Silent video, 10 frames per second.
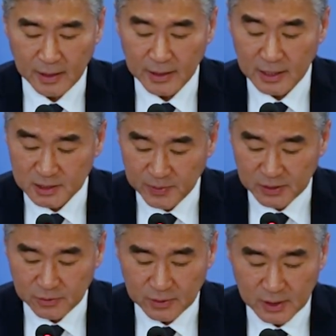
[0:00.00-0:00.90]
and I
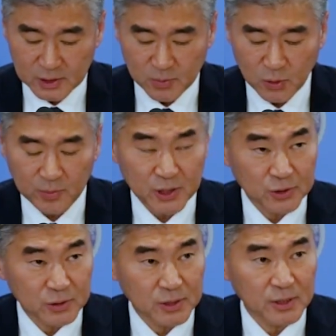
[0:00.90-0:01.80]
expect to announce more
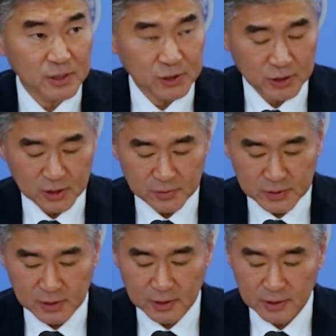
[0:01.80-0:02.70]
measures and
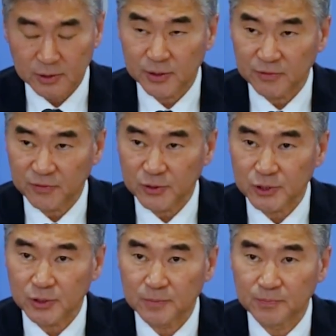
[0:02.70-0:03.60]
initiatives in the near
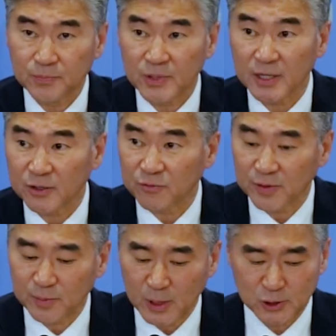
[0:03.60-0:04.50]
future. Thank you
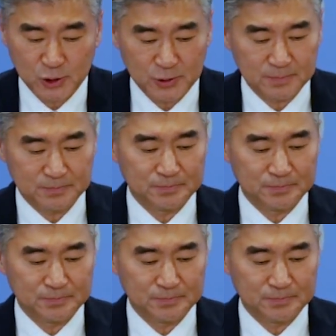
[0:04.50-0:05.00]
very much.